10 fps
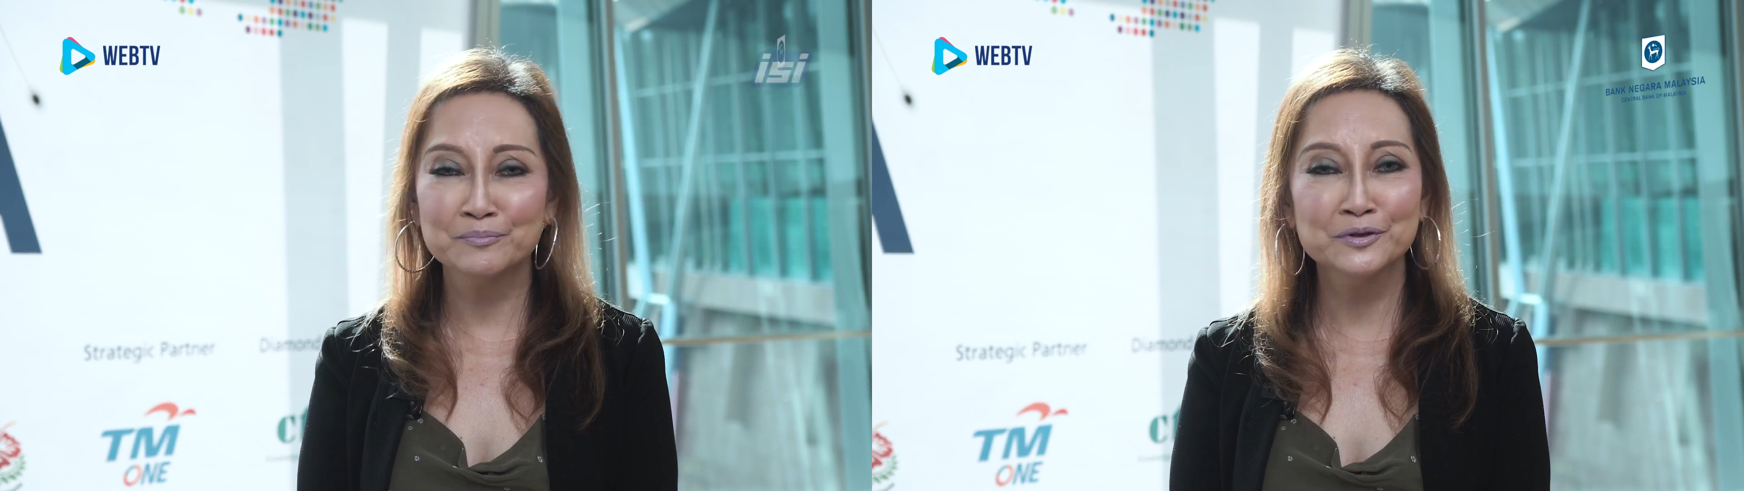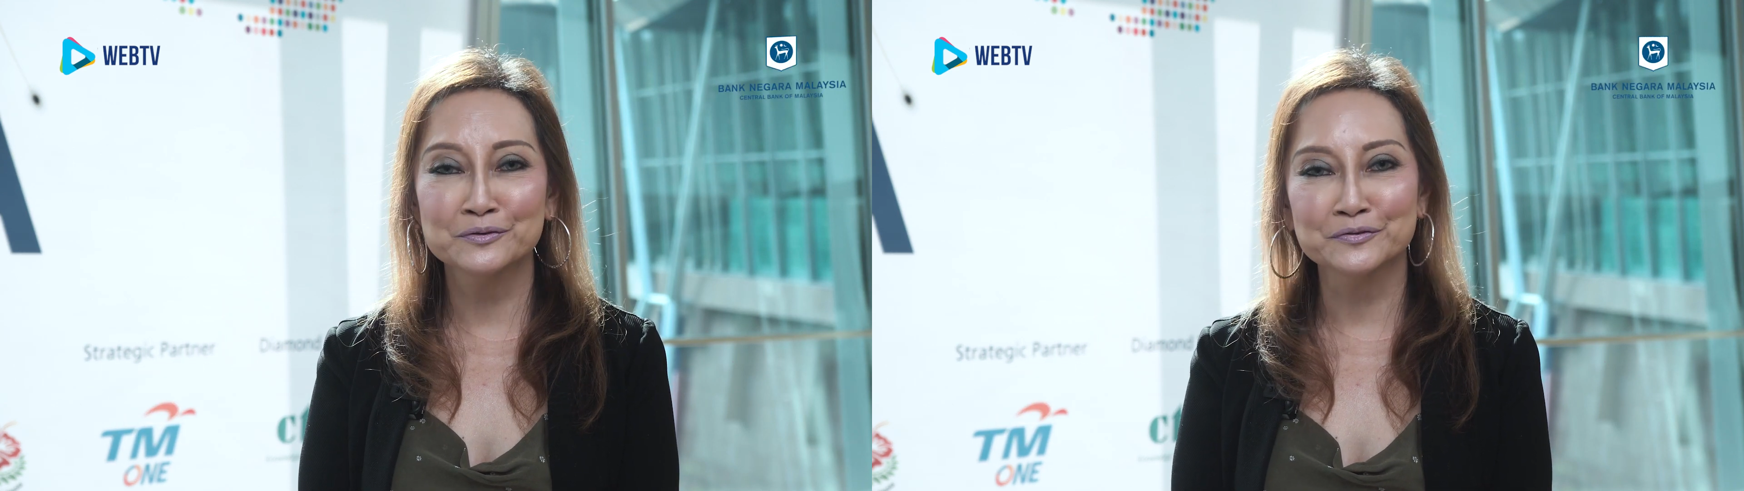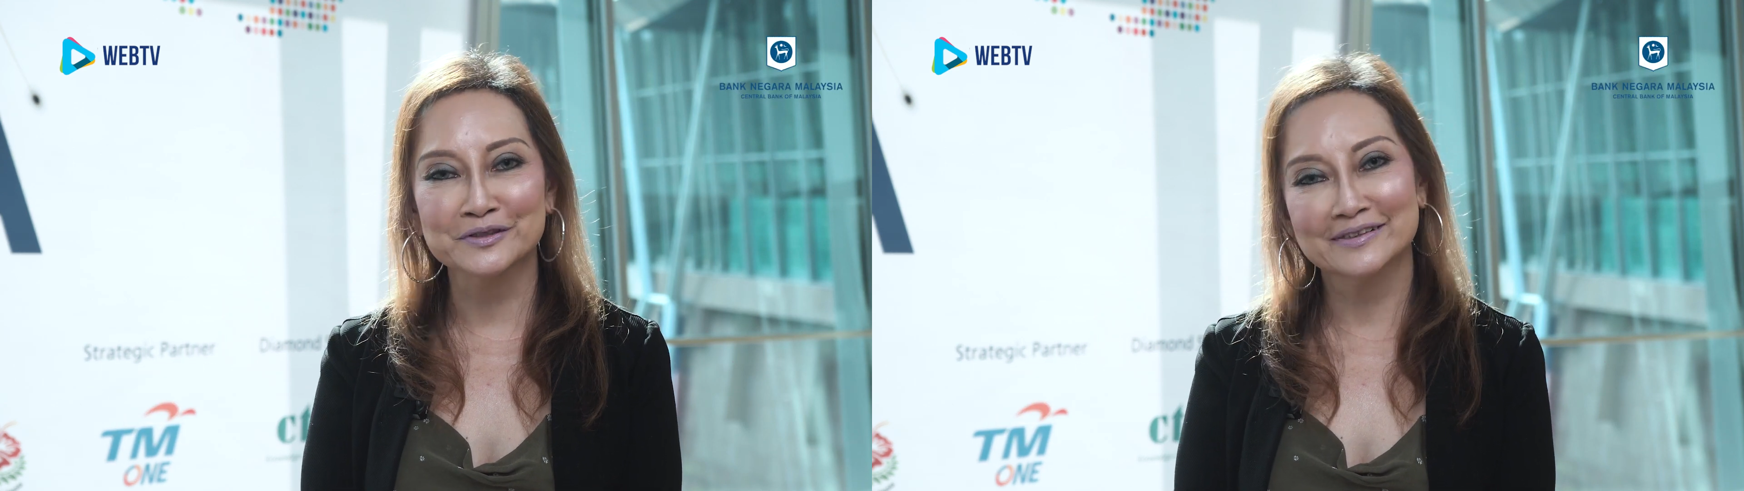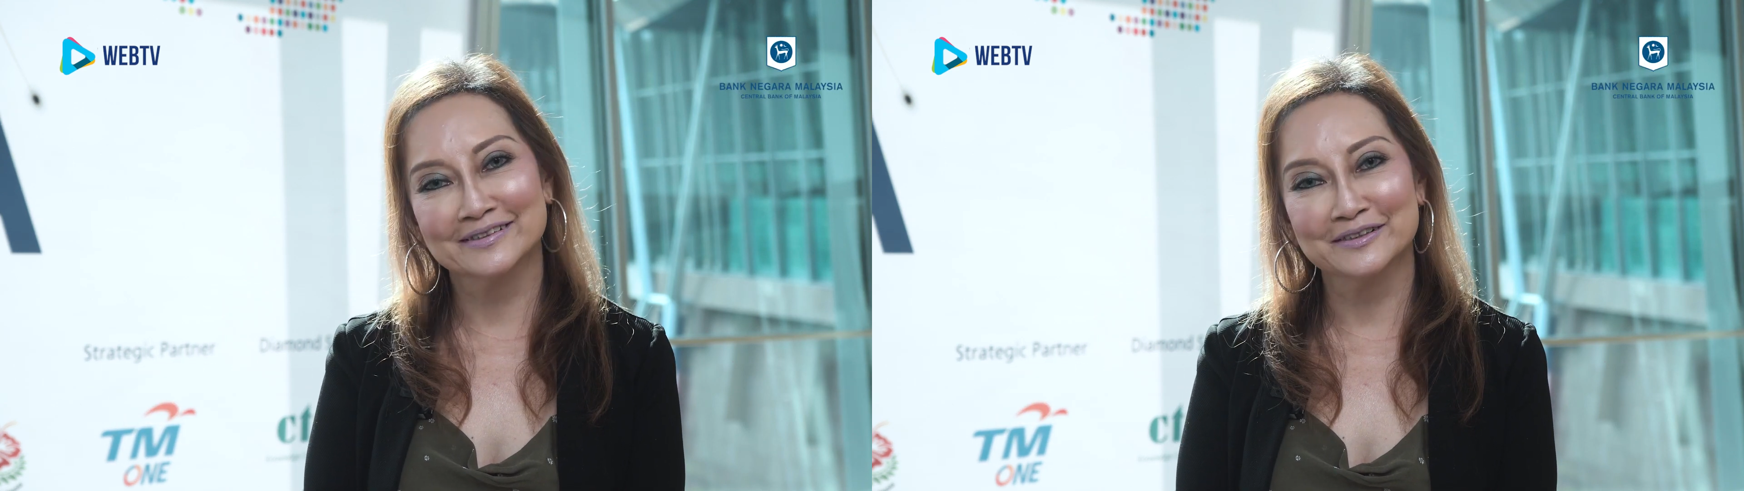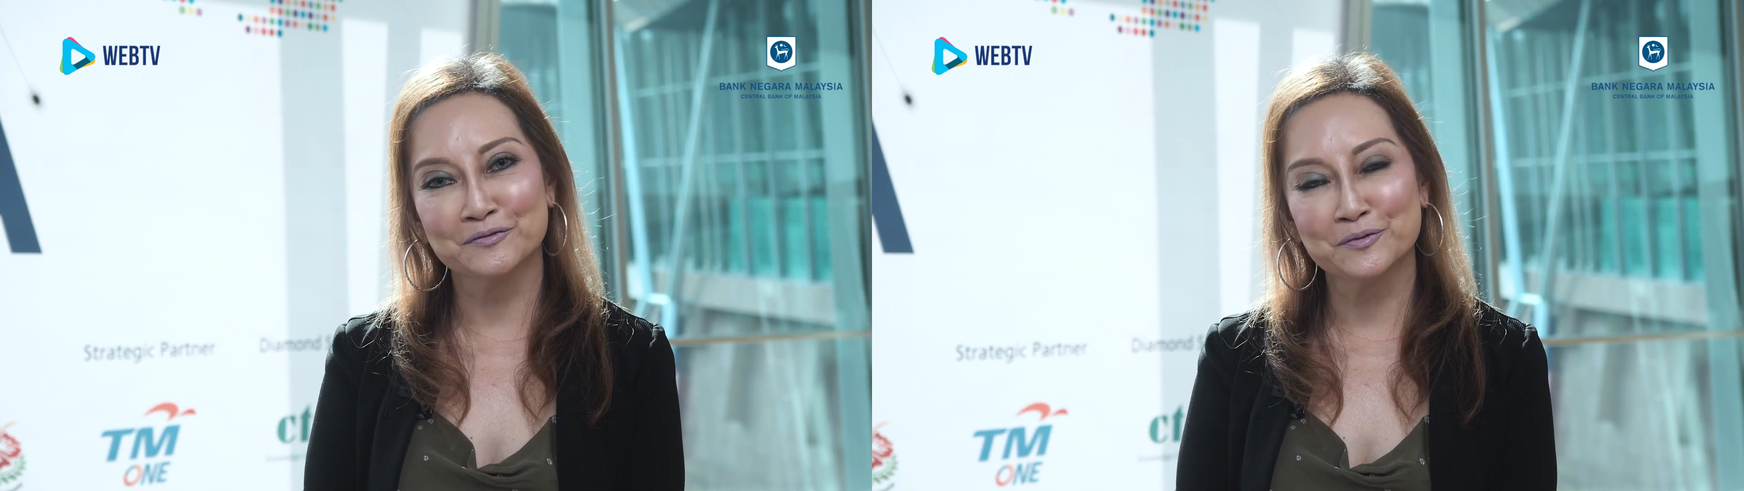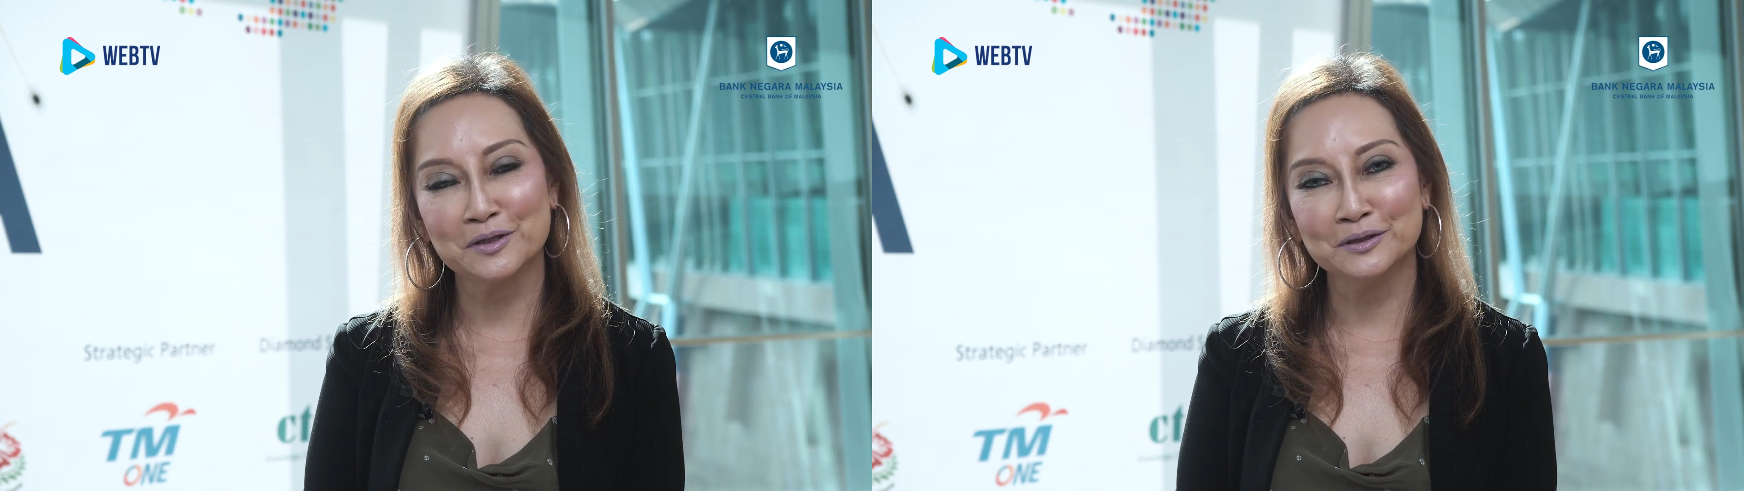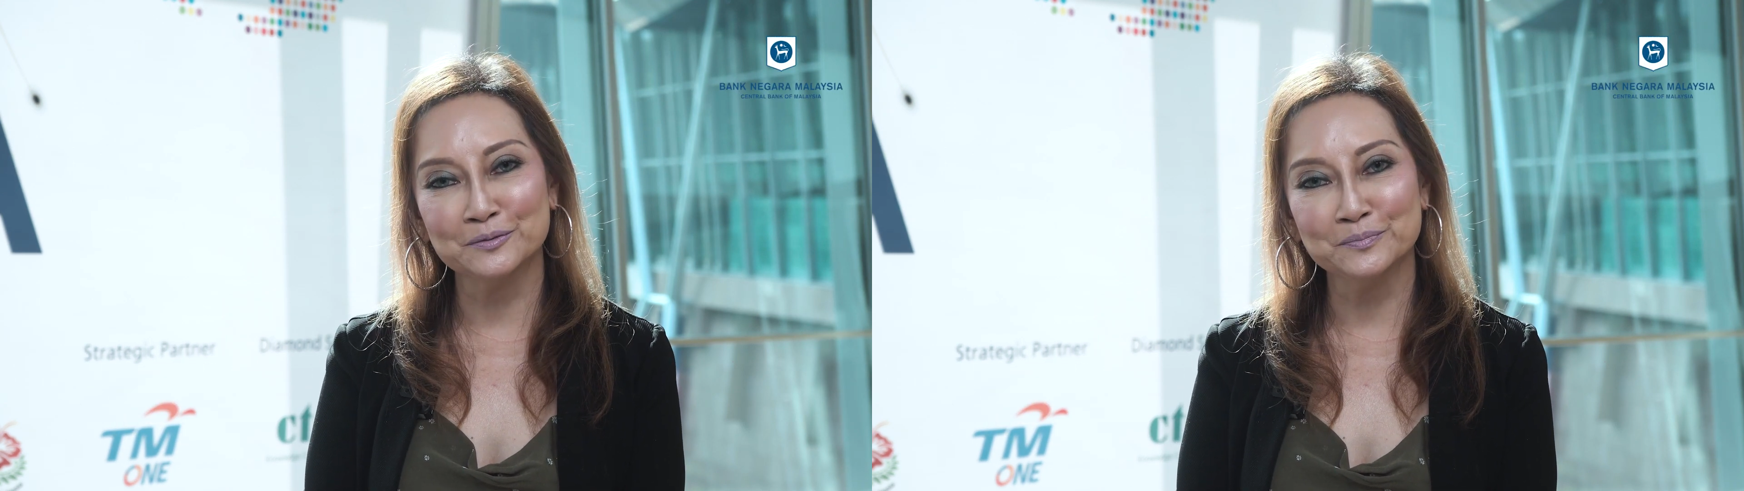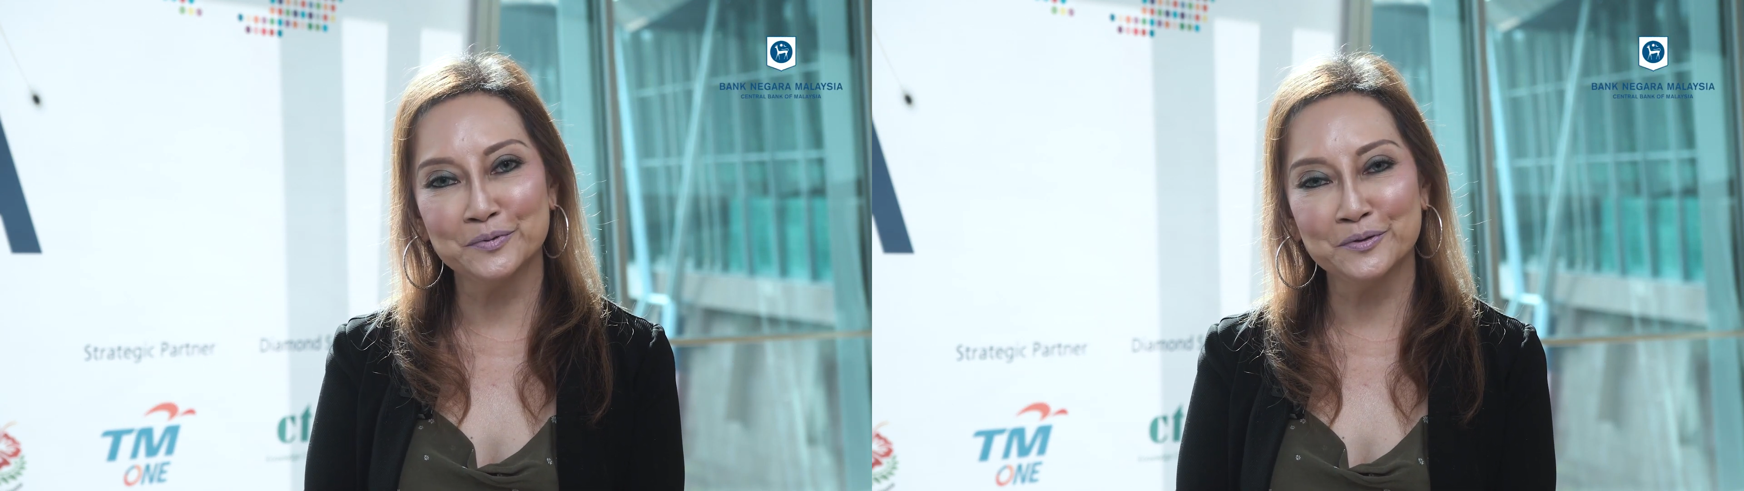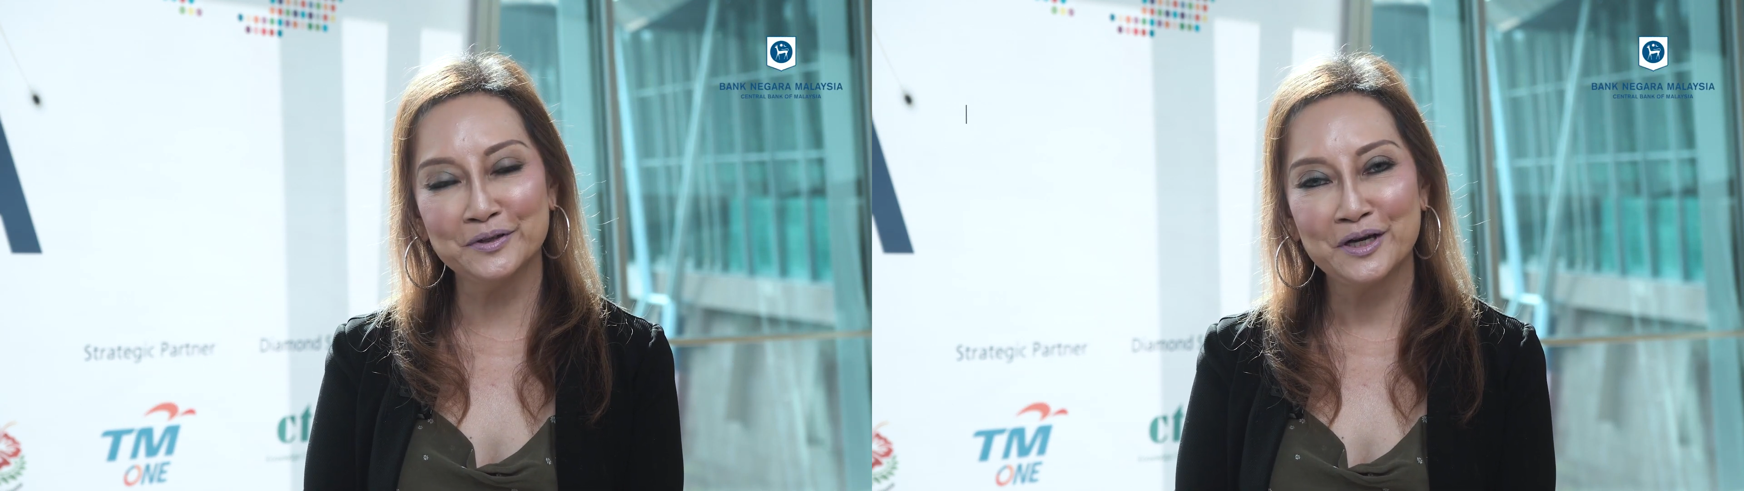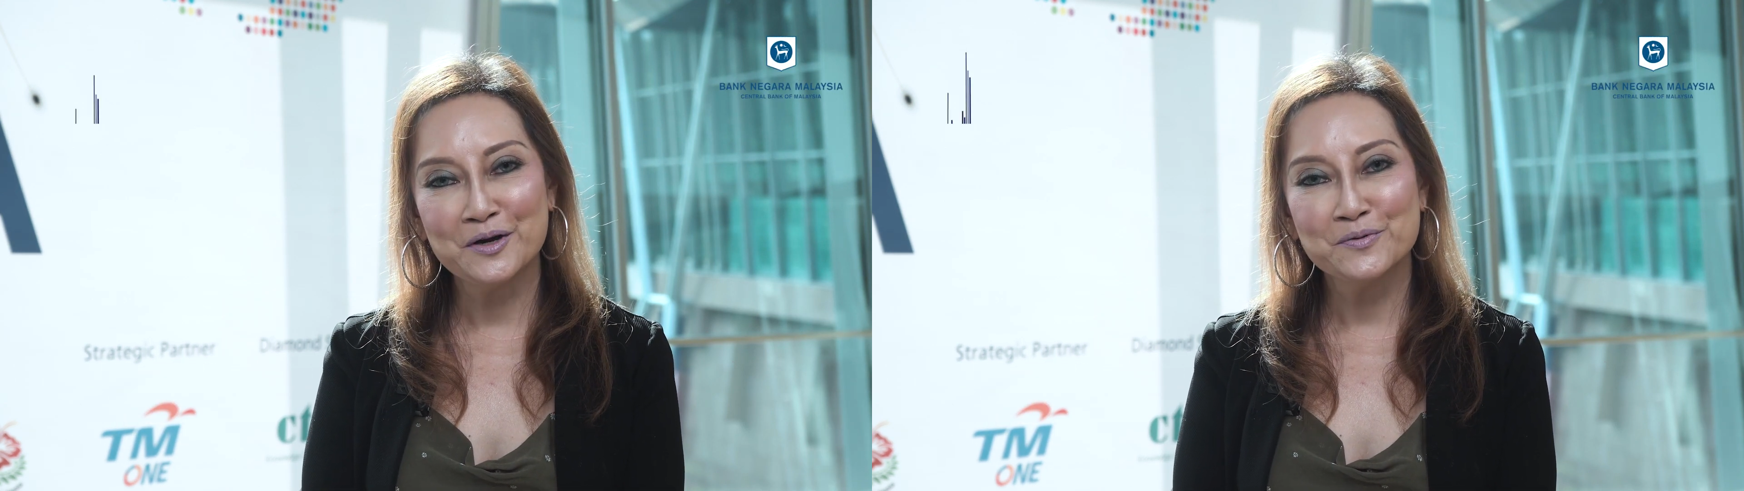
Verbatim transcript: the beautiful city of Kuala Lumpur.